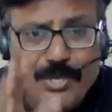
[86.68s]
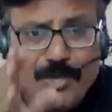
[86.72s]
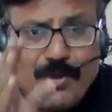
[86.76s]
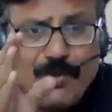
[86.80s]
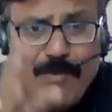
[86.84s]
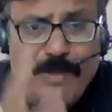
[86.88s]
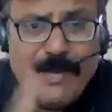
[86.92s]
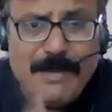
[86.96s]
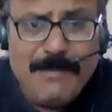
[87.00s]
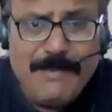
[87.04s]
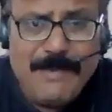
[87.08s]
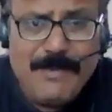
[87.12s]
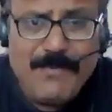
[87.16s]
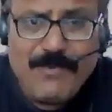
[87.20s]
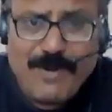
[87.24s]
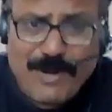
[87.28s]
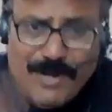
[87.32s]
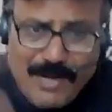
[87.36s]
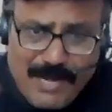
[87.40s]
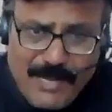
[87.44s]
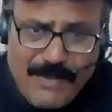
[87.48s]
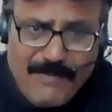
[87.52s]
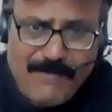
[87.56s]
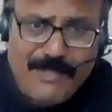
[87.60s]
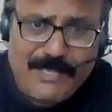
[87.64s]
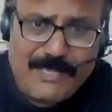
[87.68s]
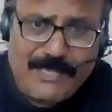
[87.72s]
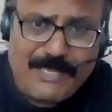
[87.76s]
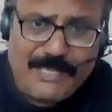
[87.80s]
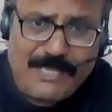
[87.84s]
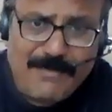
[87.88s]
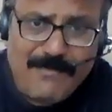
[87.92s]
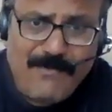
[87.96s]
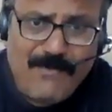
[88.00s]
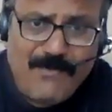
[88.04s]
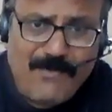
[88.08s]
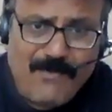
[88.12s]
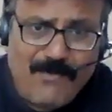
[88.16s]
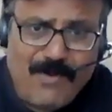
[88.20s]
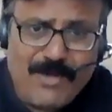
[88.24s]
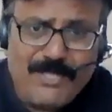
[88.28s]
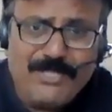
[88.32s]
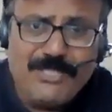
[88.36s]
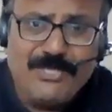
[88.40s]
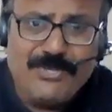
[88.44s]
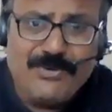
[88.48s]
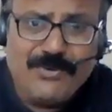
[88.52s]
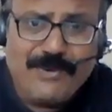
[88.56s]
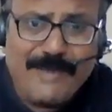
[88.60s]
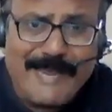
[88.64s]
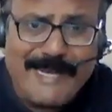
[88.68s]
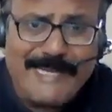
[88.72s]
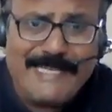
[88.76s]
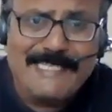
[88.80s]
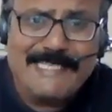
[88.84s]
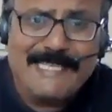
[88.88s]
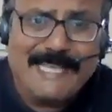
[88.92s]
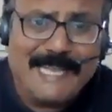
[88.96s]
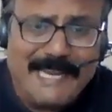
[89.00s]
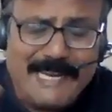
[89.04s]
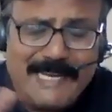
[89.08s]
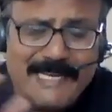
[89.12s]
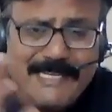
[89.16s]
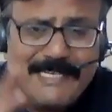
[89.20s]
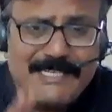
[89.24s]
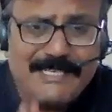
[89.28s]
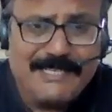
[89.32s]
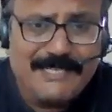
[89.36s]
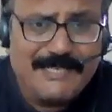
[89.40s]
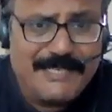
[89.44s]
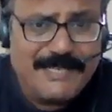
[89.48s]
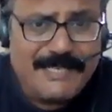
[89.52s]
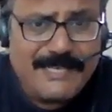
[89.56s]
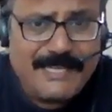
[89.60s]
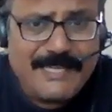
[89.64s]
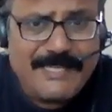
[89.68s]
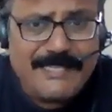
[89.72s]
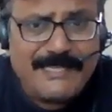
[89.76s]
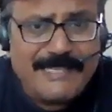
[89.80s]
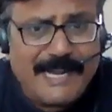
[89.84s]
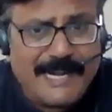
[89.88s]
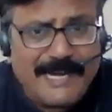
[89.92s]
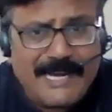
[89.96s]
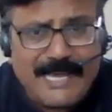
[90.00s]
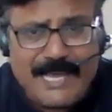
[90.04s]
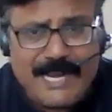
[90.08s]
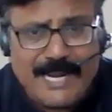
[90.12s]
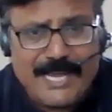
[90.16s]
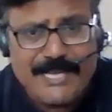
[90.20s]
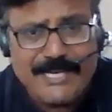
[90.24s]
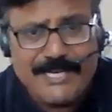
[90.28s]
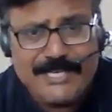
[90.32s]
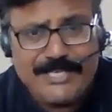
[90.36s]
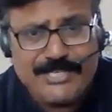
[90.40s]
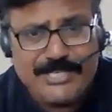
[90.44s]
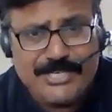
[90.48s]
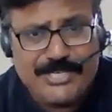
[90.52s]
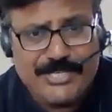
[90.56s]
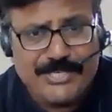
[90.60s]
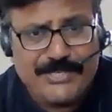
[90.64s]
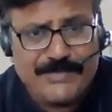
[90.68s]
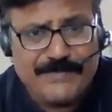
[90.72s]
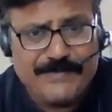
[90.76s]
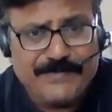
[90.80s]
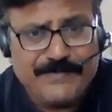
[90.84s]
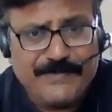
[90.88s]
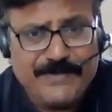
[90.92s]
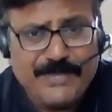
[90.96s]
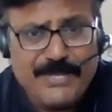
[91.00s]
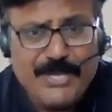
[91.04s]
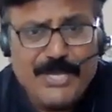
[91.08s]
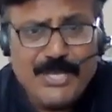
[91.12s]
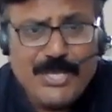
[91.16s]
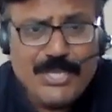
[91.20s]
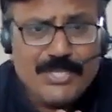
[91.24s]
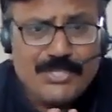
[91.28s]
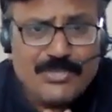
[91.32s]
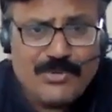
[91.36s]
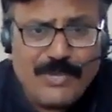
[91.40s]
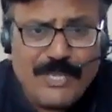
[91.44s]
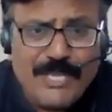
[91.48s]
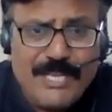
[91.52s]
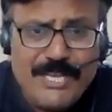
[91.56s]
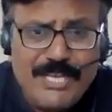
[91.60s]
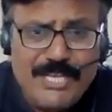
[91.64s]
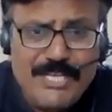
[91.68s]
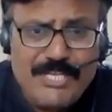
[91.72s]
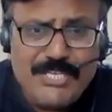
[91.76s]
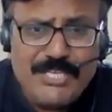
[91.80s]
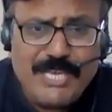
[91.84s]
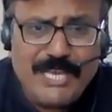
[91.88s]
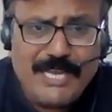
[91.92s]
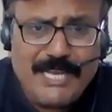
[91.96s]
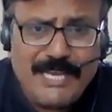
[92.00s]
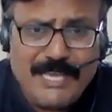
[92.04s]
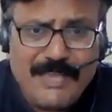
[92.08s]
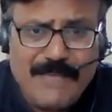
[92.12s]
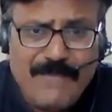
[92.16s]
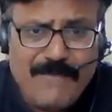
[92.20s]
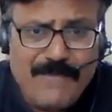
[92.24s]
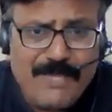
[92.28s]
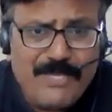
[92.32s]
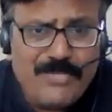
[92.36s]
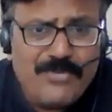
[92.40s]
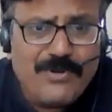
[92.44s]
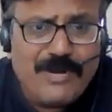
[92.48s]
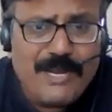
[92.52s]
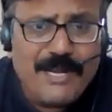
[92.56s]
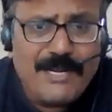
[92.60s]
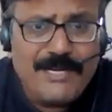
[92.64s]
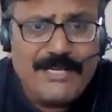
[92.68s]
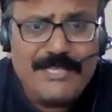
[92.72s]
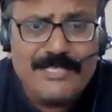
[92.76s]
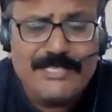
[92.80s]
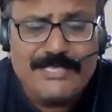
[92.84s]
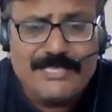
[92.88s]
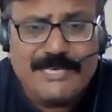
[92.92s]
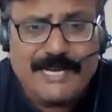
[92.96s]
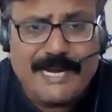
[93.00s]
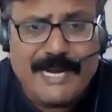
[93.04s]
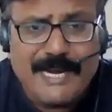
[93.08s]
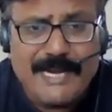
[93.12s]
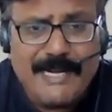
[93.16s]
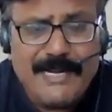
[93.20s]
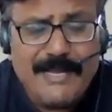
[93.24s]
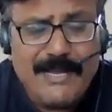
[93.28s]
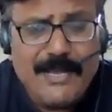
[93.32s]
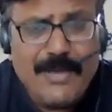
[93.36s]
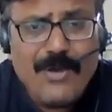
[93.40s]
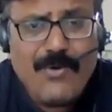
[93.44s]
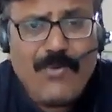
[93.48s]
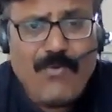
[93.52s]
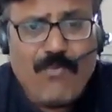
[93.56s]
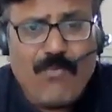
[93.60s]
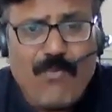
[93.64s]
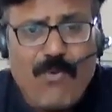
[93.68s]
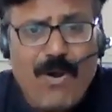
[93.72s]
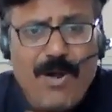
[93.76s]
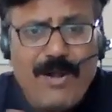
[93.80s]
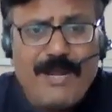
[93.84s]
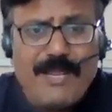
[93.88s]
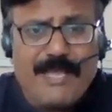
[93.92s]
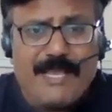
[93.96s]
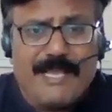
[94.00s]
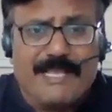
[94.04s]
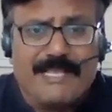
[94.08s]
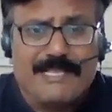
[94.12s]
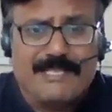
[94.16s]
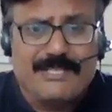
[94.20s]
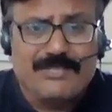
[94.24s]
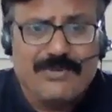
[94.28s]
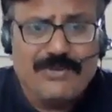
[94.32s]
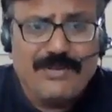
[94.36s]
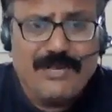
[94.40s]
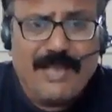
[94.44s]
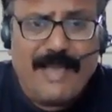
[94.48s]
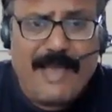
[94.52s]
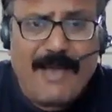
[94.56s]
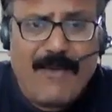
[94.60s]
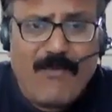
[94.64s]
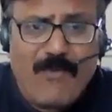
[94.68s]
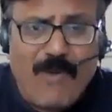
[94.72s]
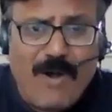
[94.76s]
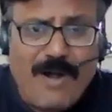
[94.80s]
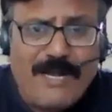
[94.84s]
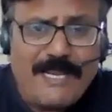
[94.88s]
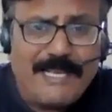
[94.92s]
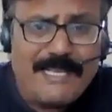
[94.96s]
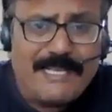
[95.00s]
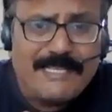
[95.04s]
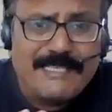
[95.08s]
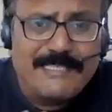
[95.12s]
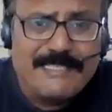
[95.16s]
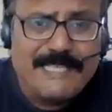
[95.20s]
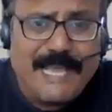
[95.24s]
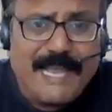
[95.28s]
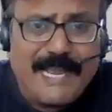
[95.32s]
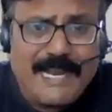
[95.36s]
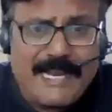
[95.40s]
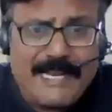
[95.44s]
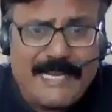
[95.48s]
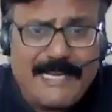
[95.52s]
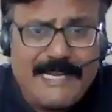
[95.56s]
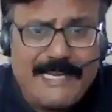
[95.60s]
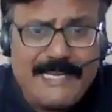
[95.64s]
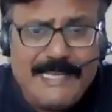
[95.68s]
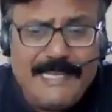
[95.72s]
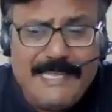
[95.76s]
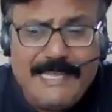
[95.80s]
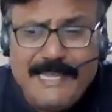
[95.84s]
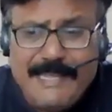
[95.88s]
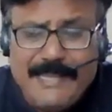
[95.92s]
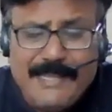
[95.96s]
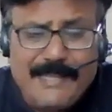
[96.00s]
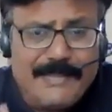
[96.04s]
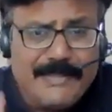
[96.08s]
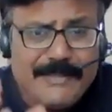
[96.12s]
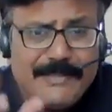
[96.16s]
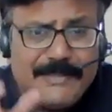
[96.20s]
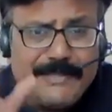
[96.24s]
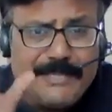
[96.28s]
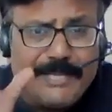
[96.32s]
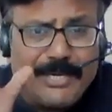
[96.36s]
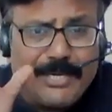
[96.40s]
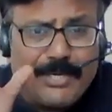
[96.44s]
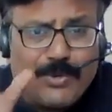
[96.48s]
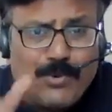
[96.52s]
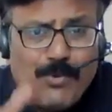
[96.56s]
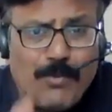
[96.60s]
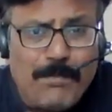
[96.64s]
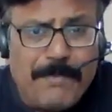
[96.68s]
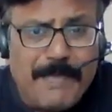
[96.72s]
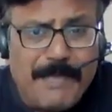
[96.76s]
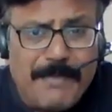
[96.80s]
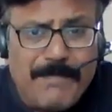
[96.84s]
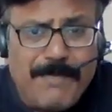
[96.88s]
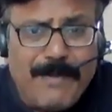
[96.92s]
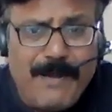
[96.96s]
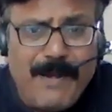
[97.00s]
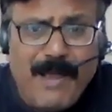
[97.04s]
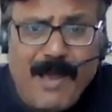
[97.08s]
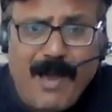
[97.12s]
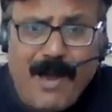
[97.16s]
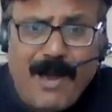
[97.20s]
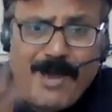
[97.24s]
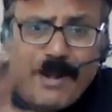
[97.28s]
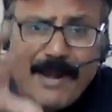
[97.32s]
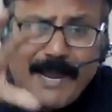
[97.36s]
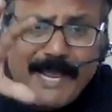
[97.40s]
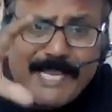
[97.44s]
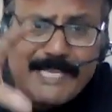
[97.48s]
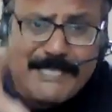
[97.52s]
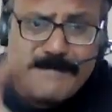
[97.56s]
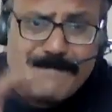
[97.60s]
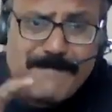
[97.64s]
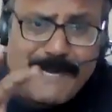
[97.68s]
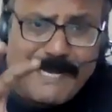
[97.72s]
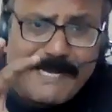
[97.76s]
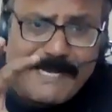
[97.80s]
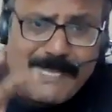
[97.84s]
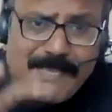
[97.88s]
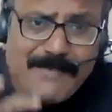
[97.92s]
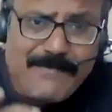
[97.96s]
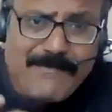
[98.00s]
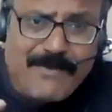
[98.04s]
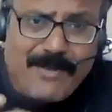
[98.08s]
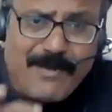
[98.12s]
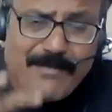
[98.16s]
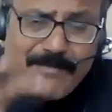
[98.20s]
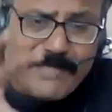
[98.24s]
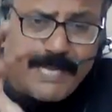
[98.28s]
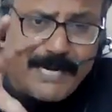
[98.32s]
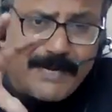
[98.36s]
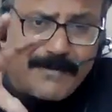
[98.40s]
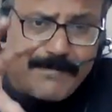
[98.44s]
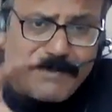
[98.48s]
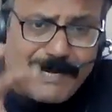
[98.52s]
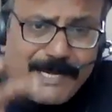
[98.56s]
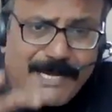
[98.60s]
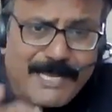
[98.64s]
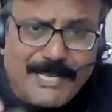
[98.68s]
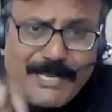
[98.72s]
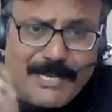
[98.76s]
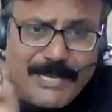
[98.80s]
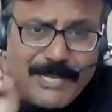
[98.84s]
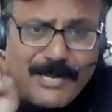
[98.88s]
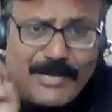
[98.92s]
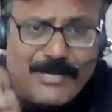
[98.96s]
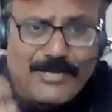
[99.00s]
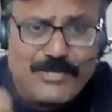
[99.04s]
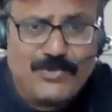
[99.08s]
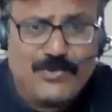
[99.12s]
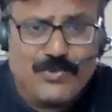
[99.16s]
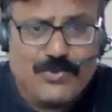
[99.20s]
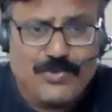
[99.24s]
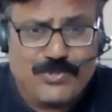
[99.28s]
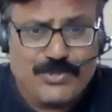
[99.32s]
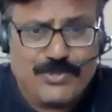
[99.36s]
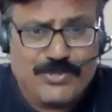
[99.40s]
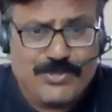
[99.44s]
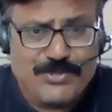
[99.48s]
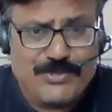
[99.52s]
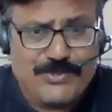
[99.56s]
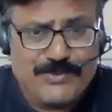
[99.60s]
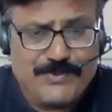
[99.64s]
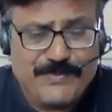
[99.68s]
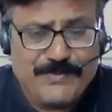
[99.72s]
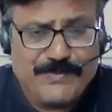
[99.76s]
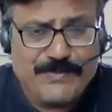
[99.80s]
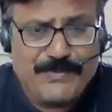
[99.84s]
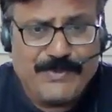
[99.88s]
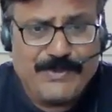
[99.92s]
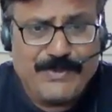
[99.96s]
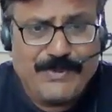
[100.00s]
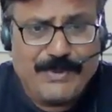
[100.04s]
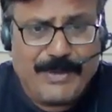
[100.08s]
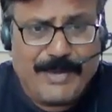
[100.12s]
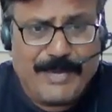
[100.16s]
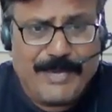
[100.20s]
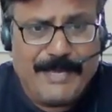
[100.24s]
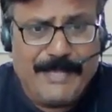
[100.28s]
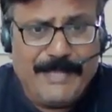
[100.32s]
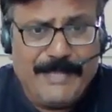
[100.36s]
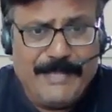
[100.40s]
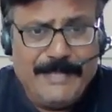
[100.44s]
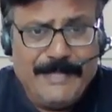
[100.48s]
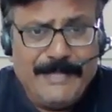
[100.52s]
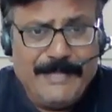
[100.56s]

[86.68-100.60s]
you will be working with him once you get select in that organization. So initially, we should understand what exactly the two people are expecting from that particular resources. Okay.